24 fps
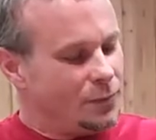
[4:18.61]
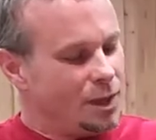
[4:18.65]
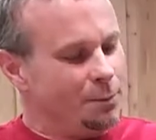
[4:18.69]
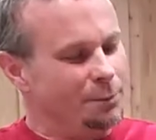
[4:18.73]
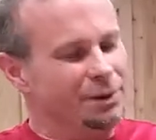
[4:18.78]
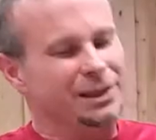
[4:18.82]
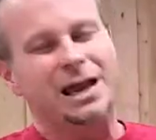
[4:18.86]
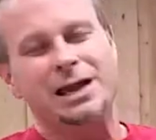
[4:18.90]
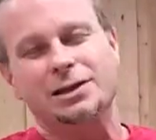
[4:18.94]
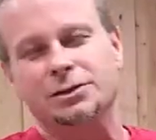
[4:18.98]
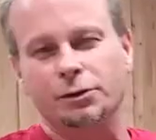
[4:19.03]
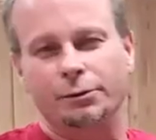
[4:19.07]
But
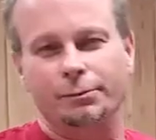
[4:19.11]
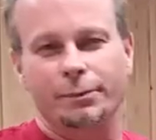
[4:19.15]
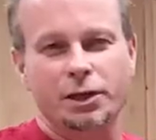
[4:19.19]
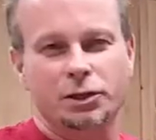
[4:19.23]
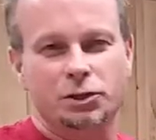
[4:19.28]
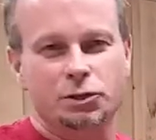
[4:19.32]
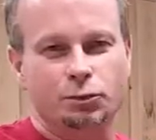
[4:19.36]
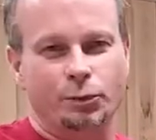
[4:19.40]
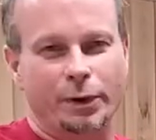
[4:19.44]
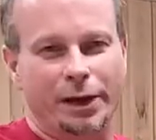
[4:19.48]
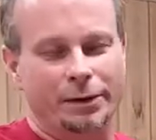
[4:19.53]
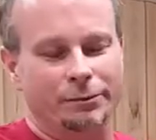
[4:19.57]
that's our
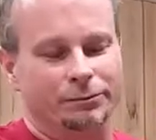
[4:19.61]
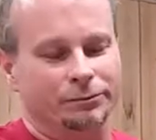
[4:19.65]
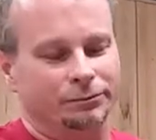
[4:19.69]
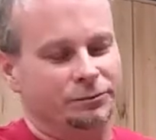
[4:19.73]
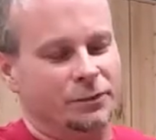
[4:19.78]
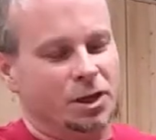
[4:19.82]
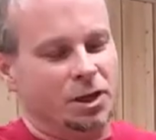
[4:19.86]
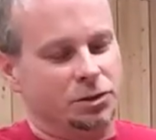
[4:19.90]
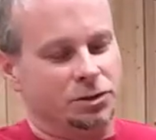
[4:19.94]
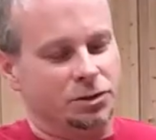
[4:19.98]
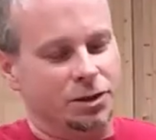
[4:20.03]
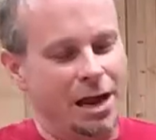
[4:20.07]
mid-sweet.
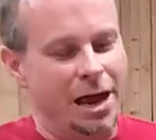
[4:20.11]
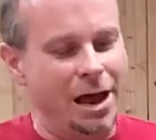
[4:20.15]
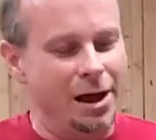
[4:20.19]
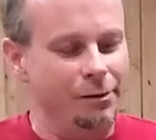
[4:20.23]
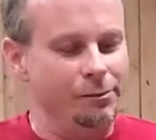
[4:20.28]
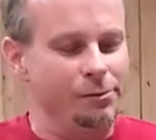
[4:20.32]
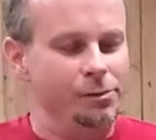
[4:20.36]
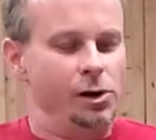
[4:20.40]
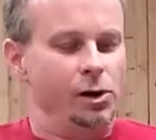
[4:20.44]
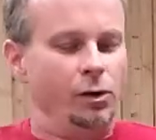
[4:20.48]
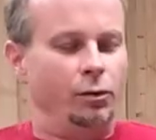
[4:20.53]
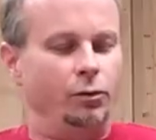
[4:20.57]
So
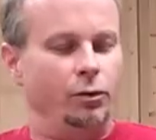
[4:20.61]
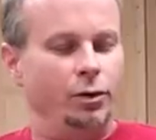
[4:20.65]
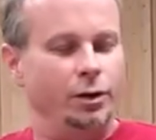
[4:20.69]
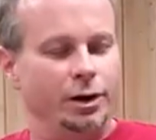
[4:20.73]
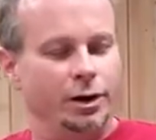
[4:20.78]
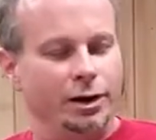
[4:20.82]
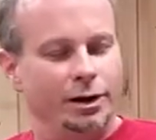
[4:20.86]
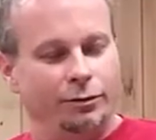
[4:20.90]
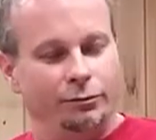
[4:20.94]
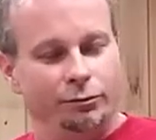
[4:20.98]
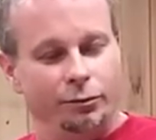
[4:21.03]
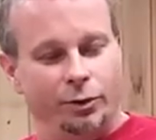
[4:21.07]
now we're
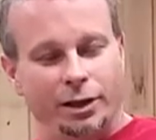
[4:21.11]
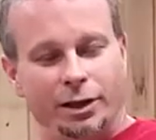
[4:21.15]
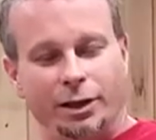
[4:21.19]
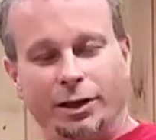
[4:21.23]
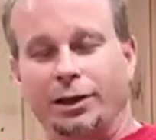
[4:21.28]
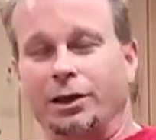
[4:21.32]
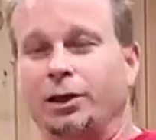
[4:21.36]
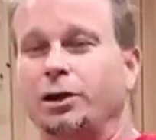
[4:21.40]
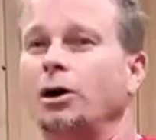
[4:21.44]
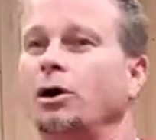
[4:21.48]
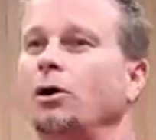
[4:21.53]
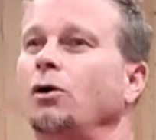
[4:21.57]
going to
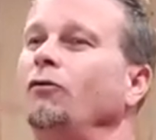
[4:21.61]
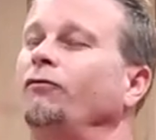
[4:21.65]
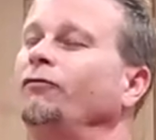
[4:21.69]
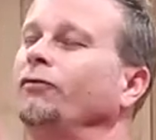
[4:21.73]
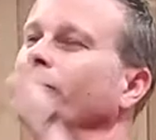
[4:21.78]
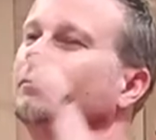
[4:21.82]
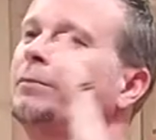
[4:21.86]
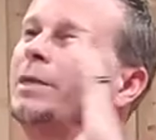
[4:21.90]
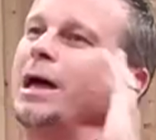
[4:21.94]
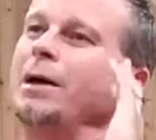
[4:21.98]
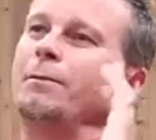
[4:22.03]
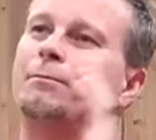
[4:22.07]
really go
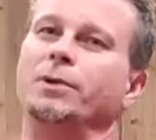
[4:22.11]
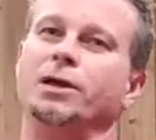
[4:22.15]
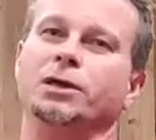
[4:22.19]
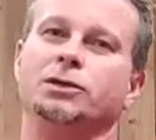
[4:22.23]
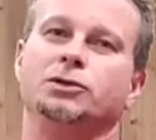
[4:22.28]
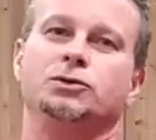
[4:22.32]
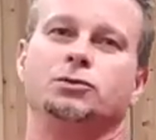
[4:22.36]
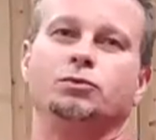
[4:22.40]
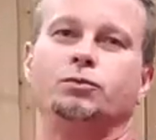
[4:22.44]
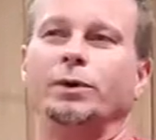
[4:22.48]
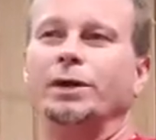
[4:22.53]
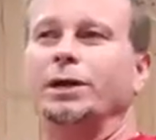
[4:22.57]
from that
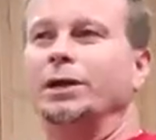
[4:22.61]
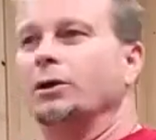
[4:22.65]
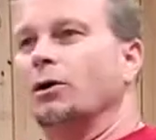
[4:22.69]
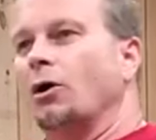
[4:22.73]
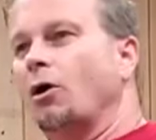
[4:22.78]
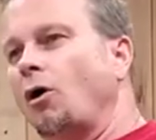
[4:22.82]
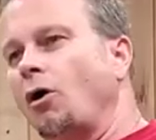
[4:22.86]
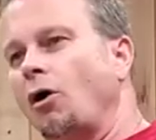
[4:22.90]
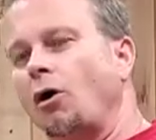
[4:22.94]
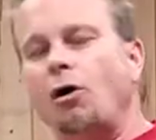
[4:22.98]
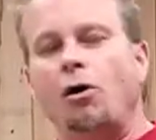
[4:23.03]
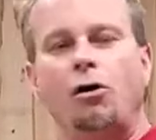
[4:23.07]

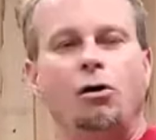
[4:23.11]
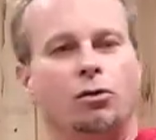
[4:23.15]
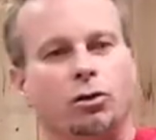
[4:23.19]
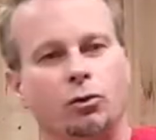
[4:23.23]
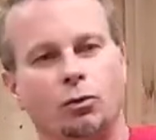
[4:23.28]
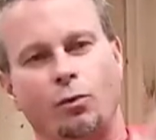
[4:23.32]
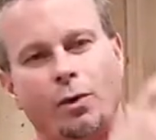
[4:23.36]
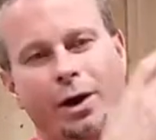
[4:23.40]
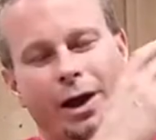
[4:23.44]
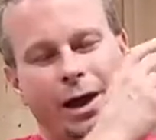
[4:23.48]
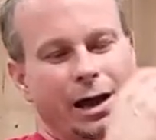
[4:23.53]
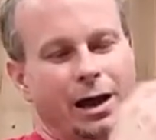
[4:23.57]
mid-sweet all
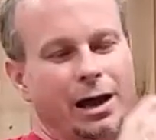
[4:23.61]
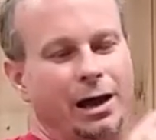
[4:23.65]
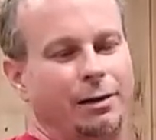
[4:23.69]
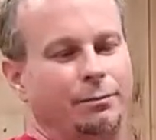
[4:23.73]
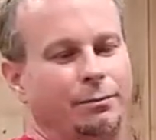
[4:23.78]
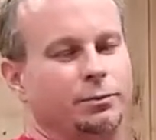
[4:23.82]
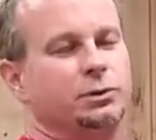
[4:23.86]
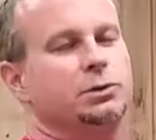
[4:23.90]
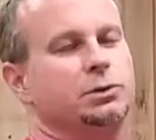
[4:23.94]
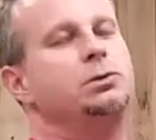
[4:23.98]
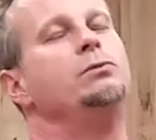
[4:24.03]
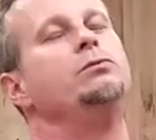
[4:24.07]
the way
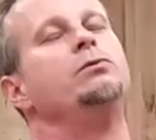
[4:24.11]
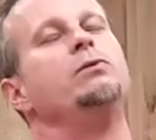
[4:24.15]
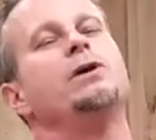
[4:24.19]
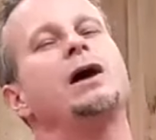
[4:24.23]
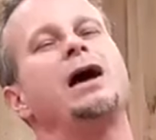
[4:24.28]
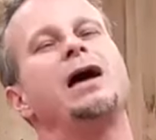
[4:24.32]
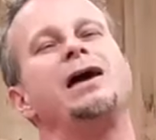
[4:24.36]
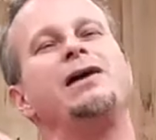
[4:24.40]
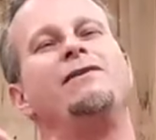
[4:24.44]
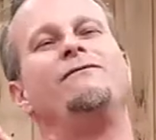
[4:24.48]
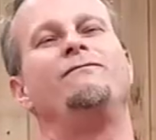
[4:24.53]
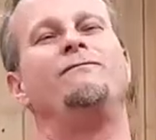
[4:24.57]
up to
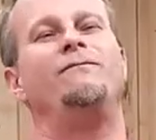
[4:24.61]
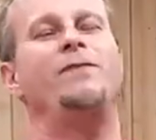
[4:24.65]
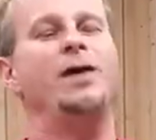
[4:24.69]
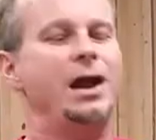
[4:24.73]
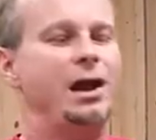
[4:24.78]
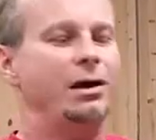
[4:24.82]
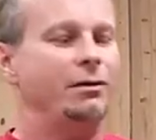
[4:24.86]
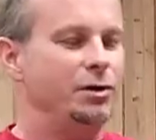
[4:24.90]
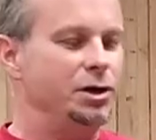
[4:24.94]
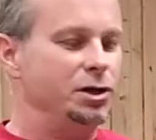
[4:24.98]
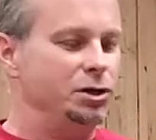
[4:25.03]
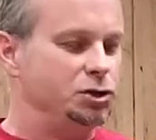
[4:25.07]
a
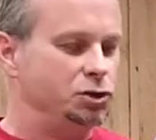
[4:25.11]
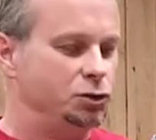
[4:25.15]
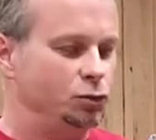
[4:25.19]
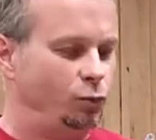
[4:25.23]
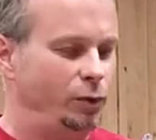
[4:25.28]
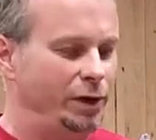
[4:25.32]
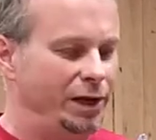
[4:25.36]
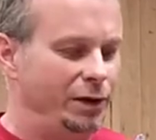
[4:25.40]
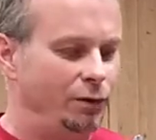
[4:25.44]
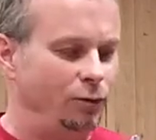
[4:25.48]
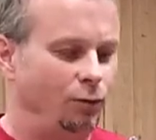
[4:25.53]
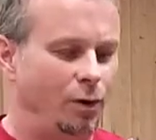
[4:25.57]
very
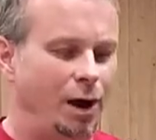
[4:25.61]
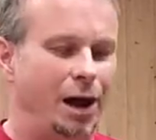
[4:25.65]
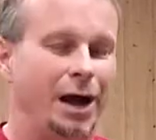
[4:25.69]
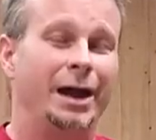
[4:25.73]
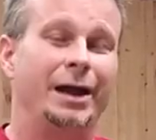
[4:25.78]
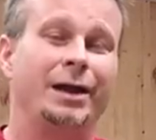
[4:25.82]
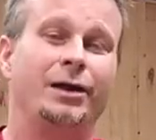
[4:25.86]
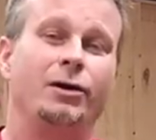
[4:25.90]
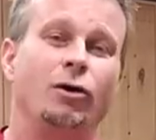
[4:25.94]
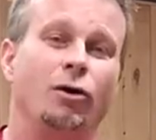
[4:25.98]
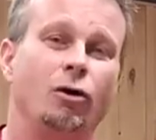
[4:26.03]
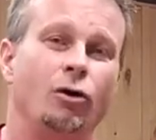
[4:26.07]
sweet
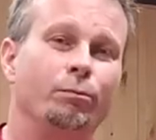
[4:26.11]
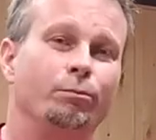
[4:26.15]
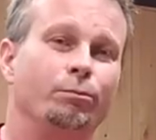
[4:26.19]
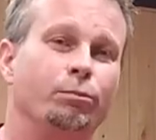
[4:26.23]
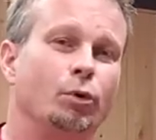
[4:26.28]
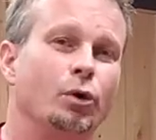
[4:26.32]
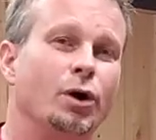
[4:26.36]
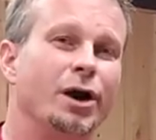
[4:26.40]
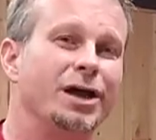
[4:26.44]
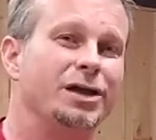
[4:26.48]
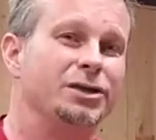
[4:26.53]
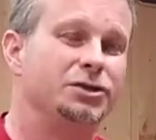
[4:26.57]
wine called
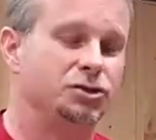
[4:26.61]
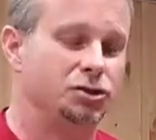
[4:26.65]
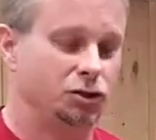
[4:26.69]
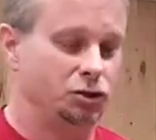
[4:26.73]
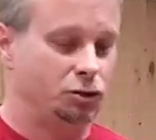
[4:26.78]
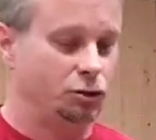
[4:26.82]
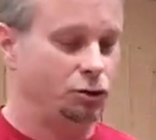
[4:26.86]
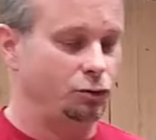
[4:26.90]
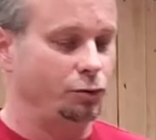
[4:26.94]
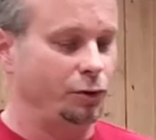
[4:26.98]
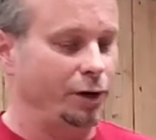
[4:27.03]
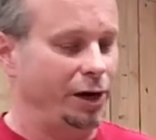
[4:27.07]

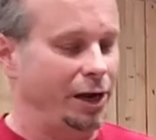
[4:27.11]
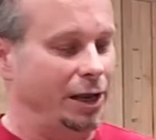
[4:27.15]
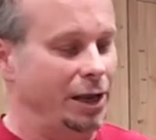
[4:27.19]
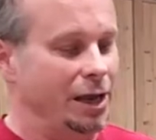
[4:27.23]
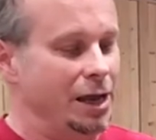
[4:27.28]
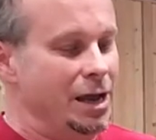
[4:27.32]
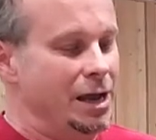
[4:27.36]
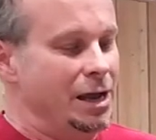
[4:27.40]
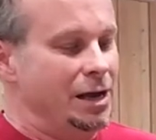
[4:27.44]
Bryce's Creek.